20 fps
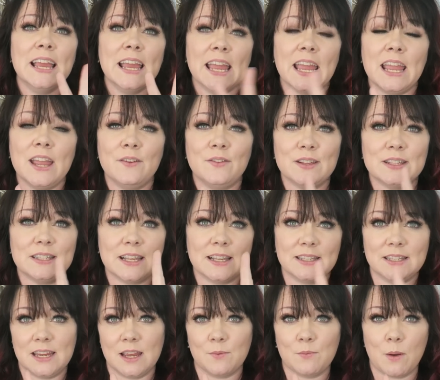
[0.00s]
if it says
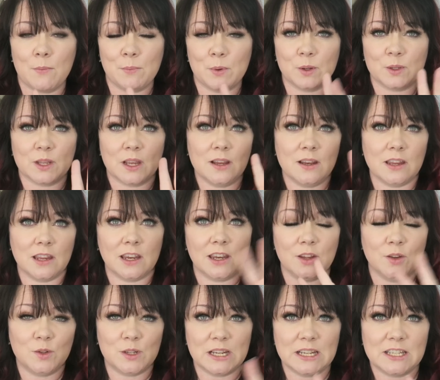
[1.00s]
tick one box only and
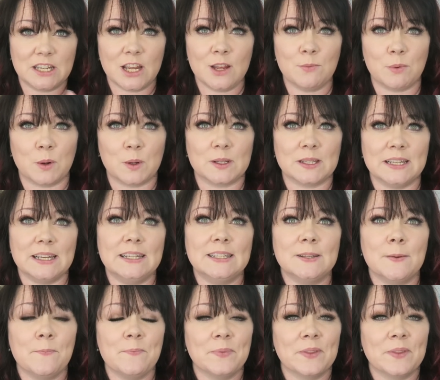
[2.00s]
you tick two boxes,